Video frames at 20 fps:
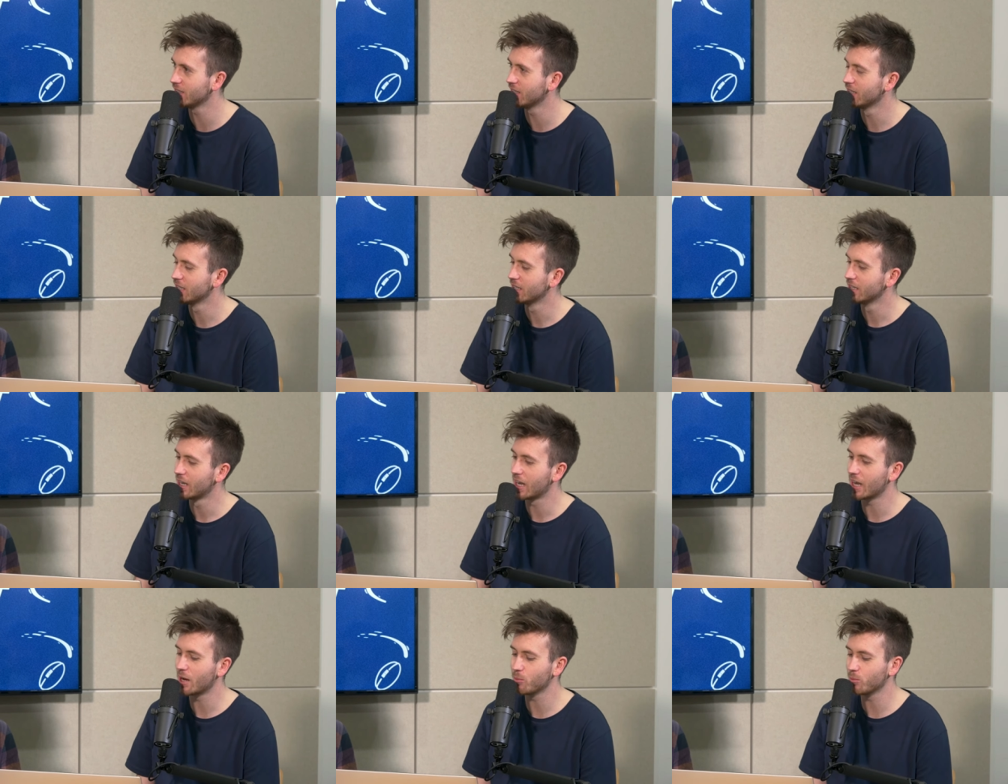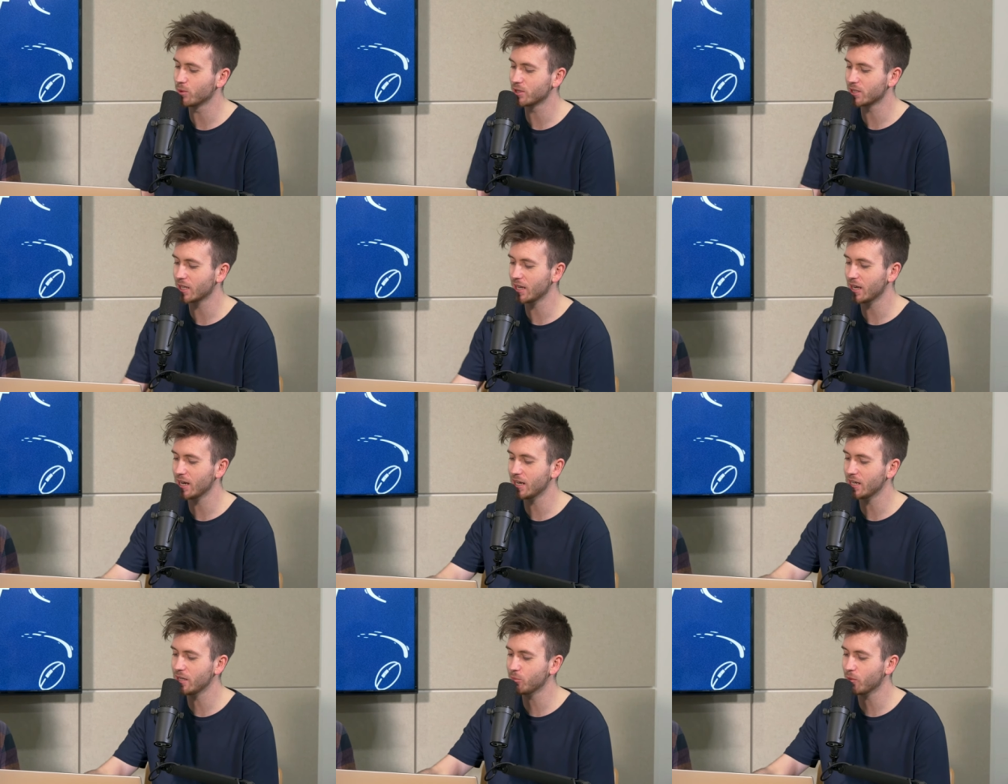Yeah. Um, was there
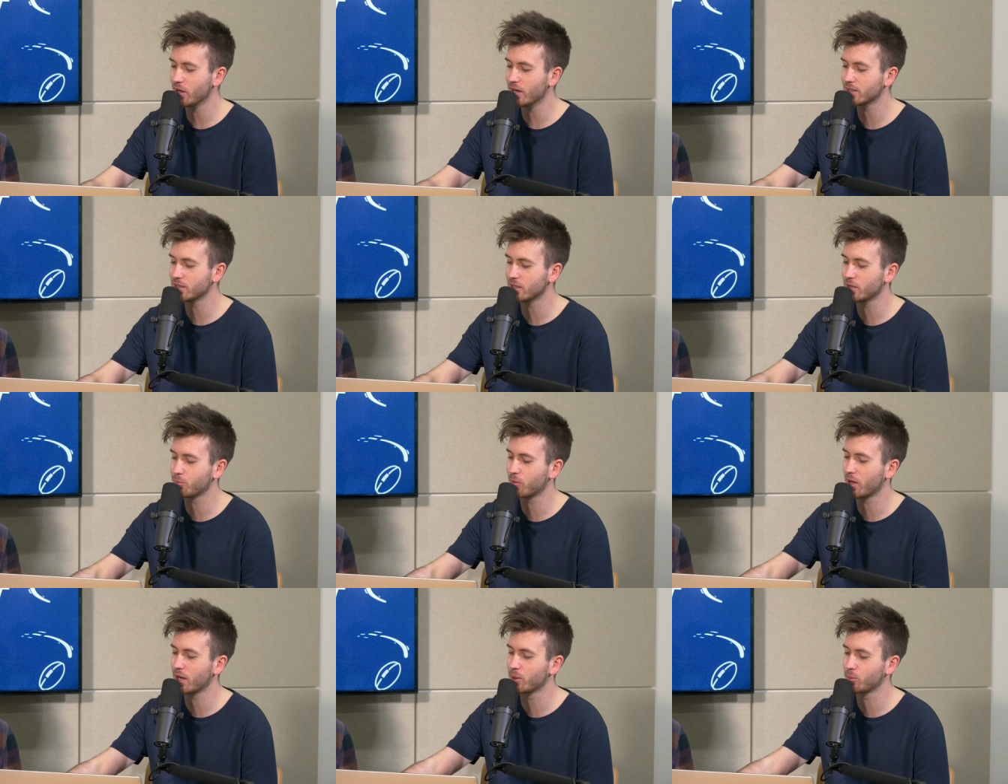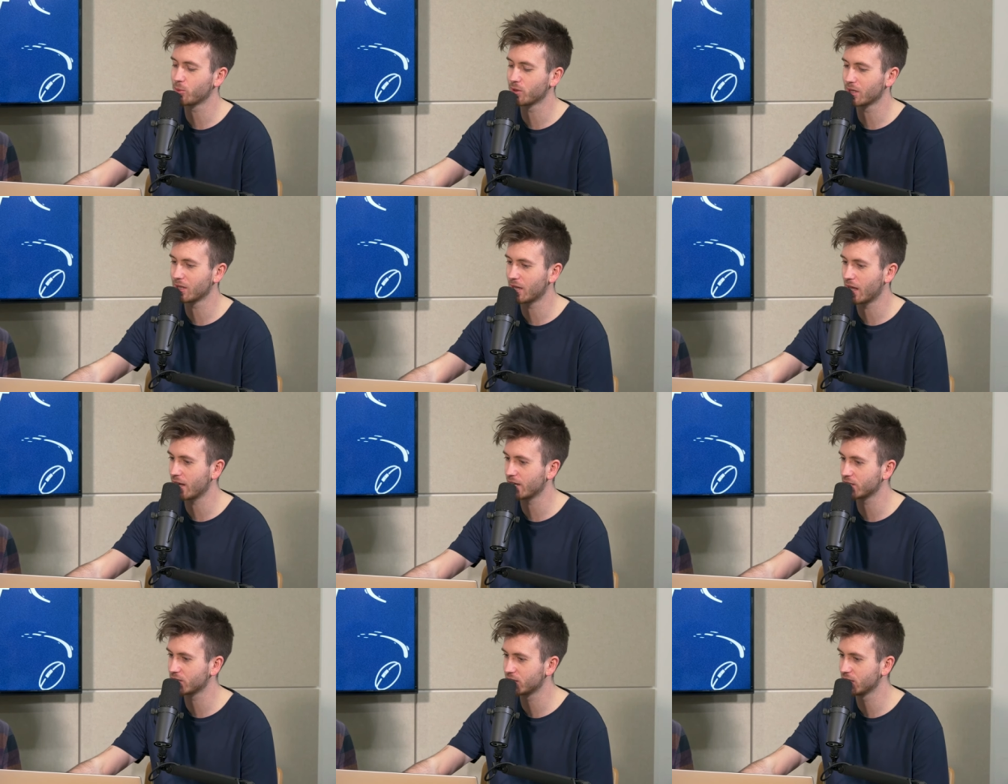any players that you played with
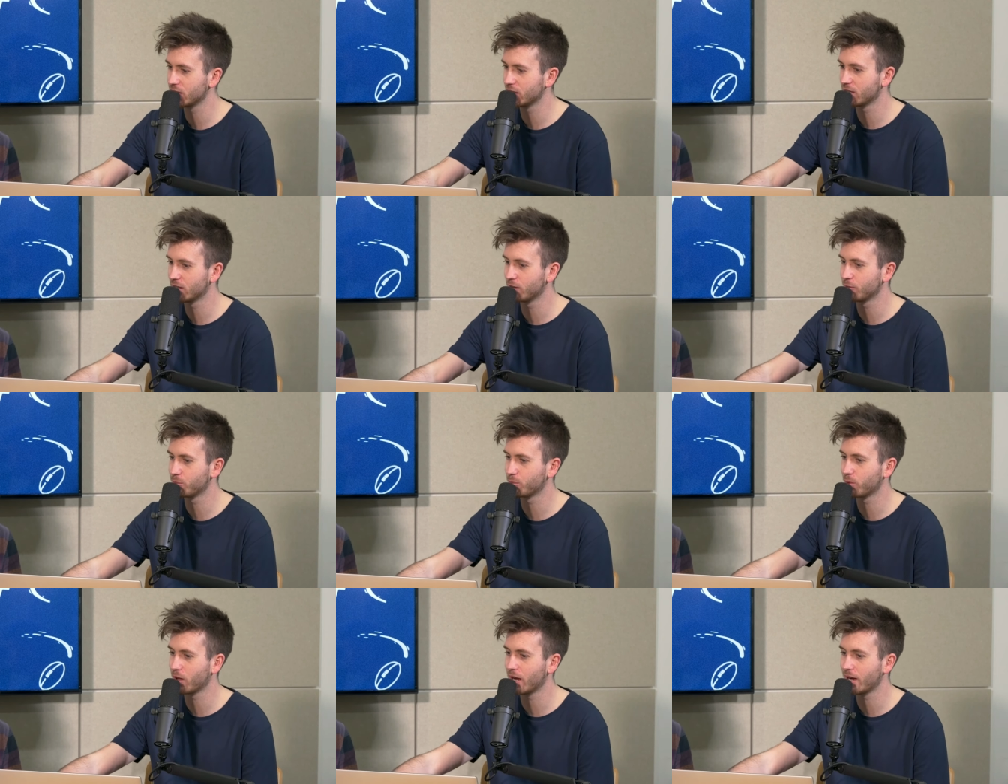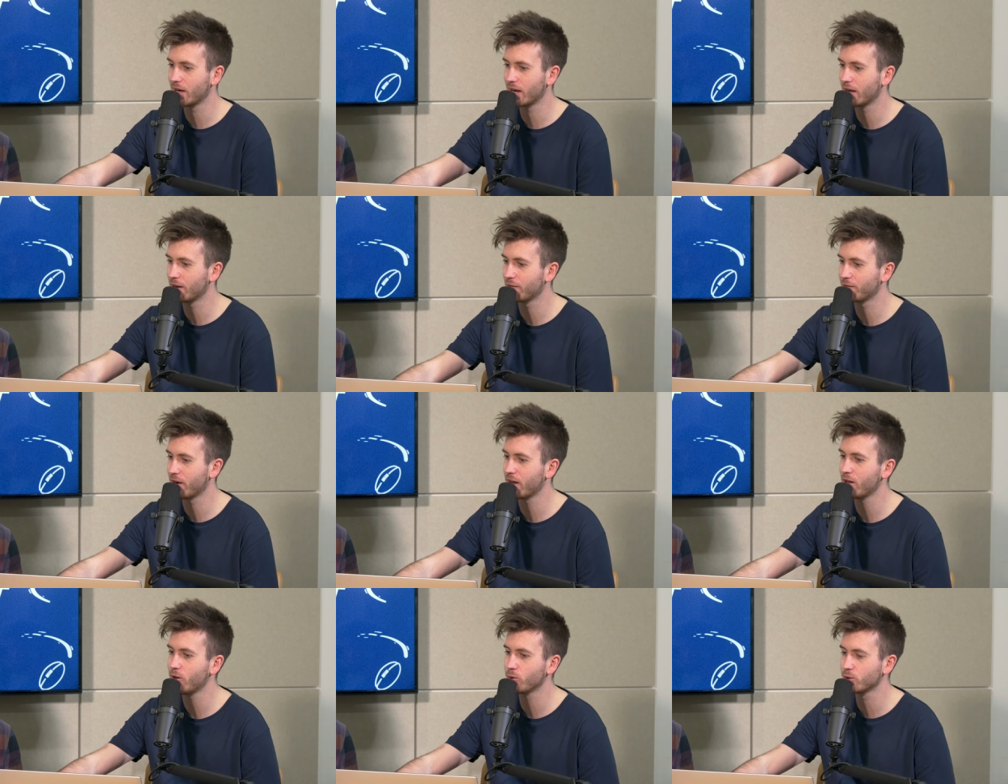last year that have played A
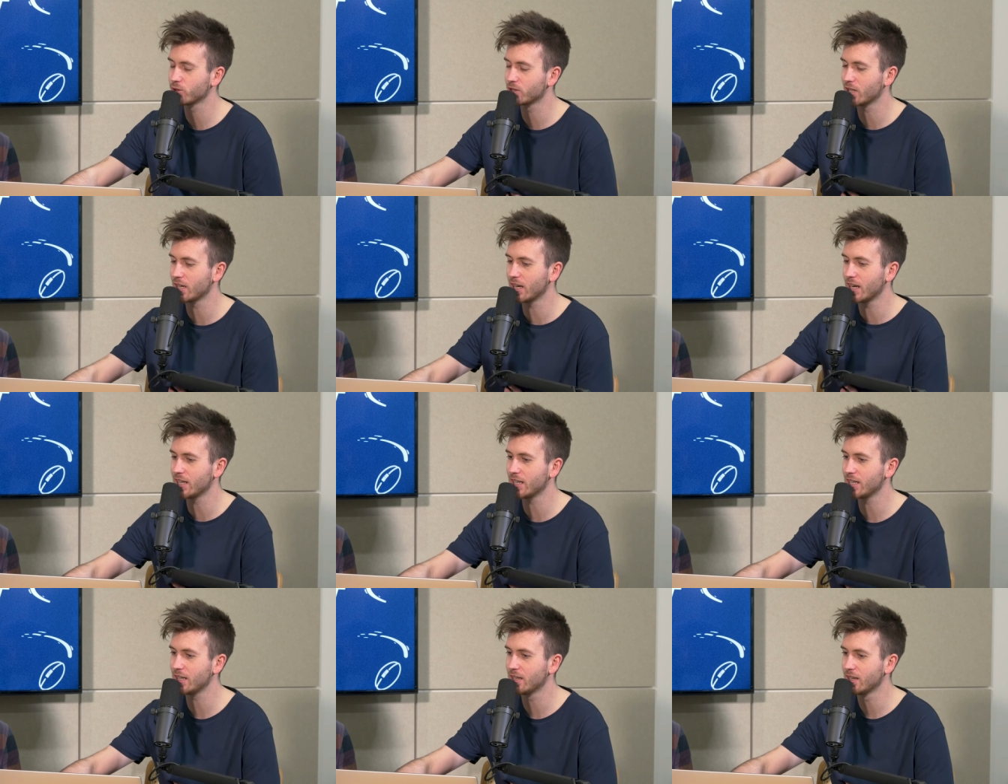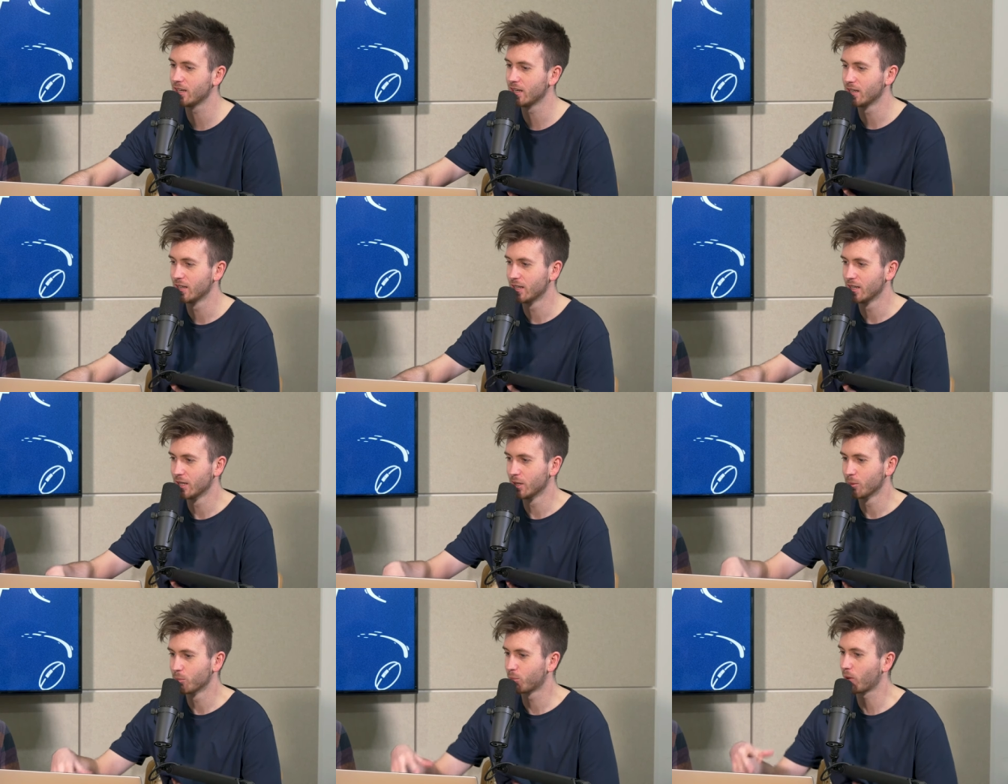F L, or is there any
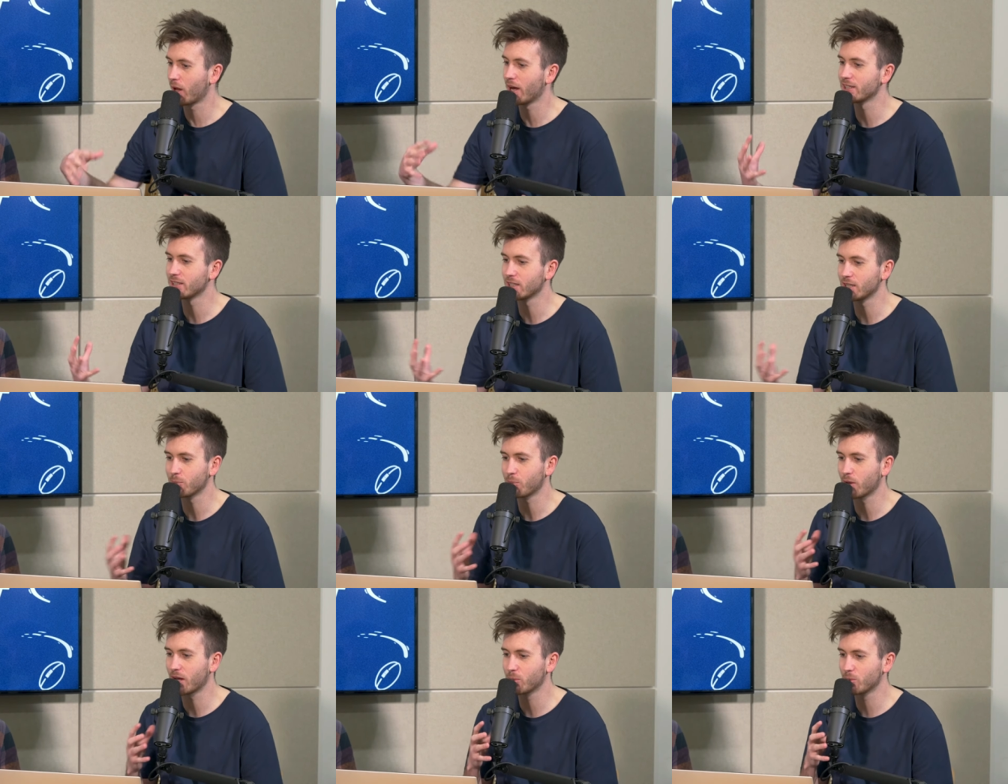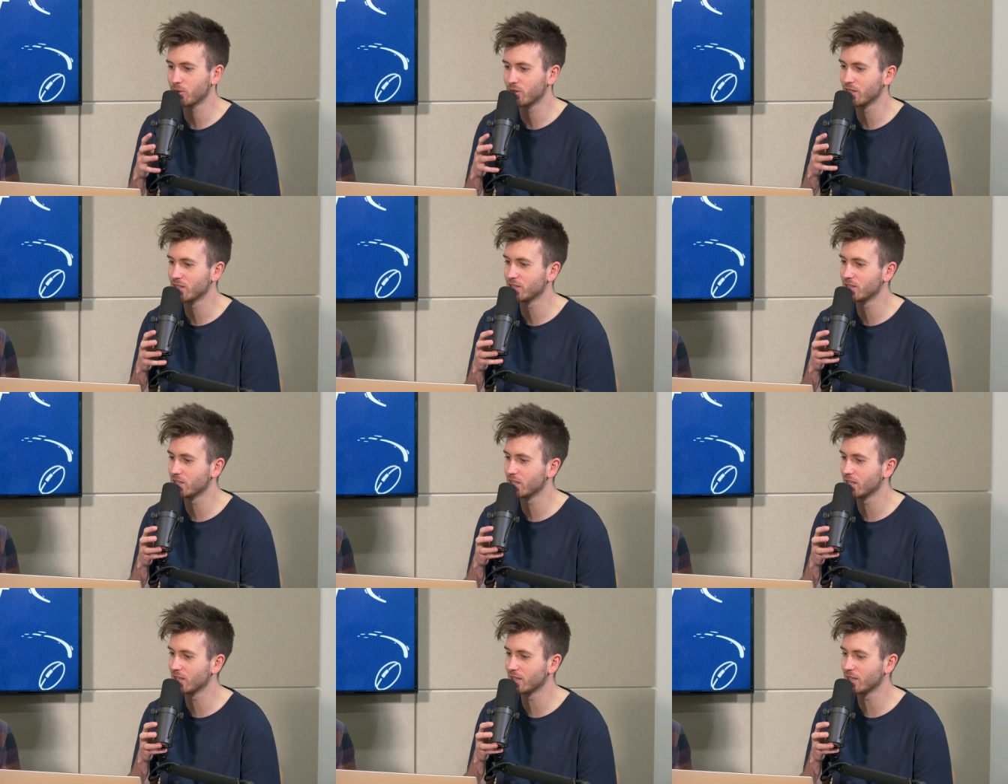players that you're playing with
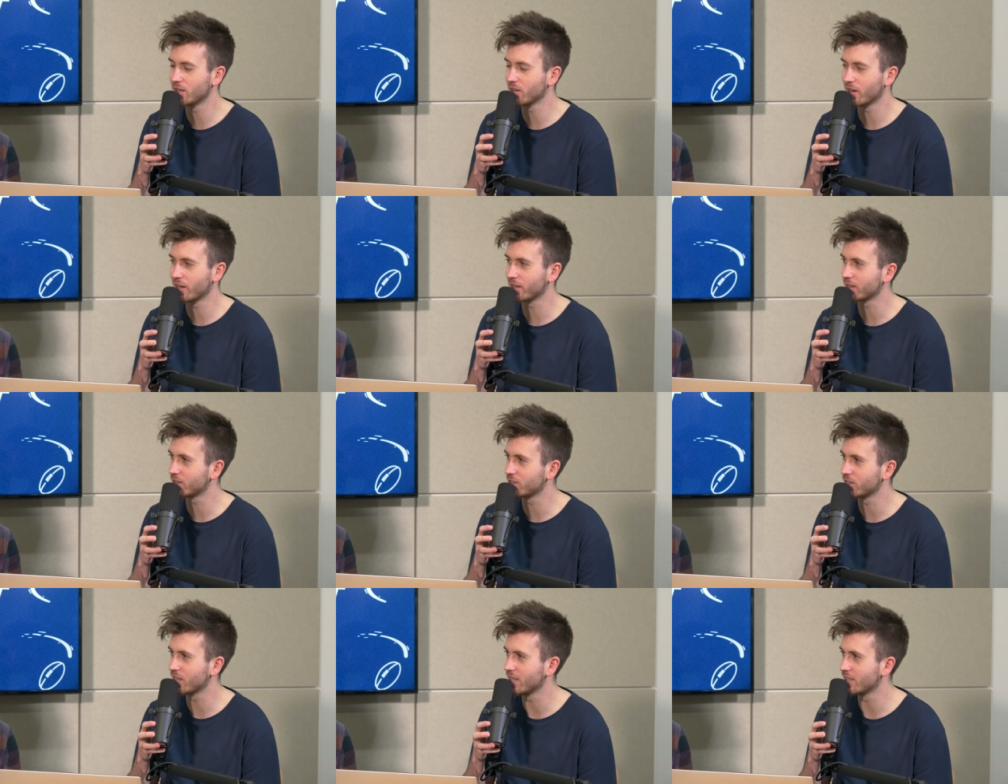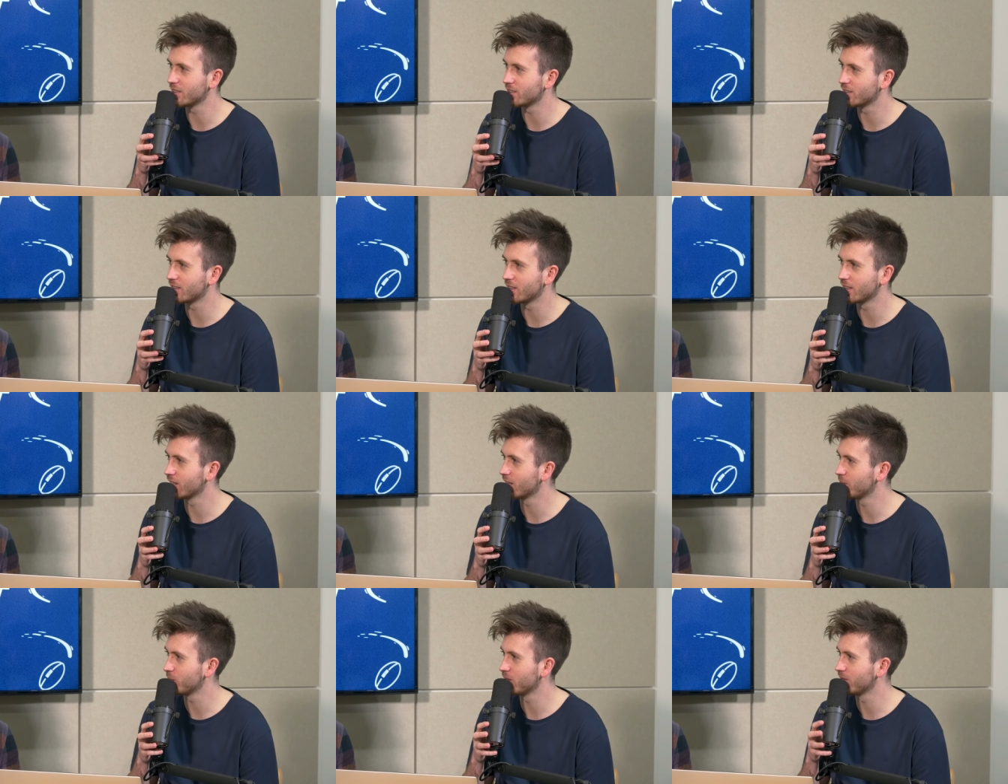this year that you're like, geez, they're
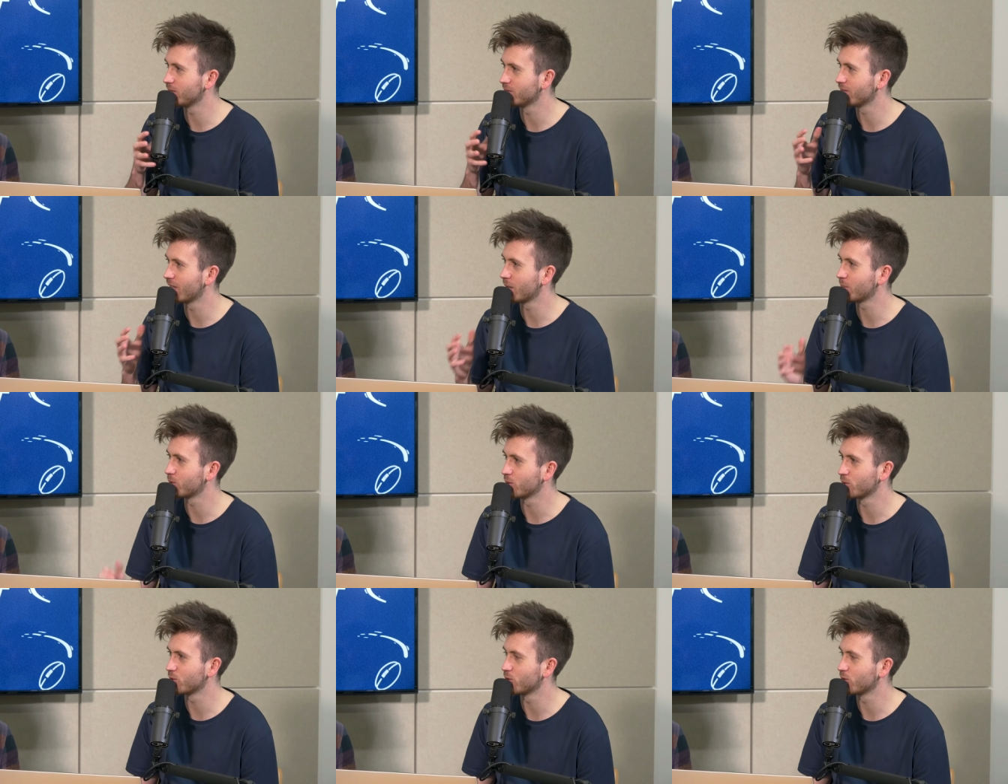going to be absolute